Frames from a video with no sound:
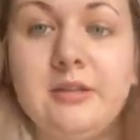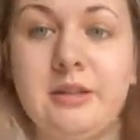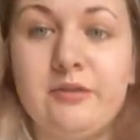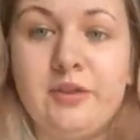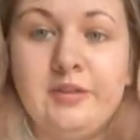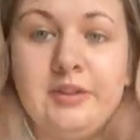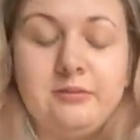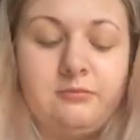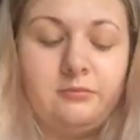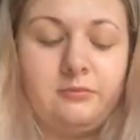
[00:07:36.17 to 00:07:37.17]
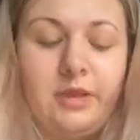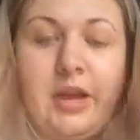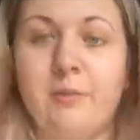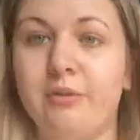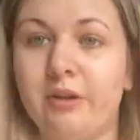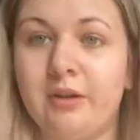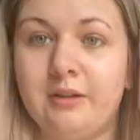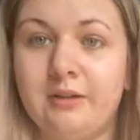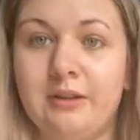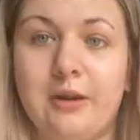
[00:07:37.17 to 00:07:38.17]
defrizzing hair
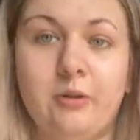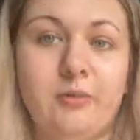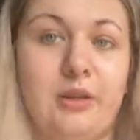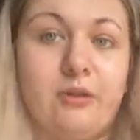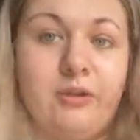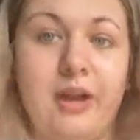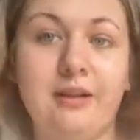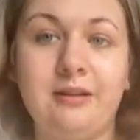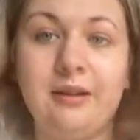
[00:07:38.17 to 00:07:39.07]
products that would be great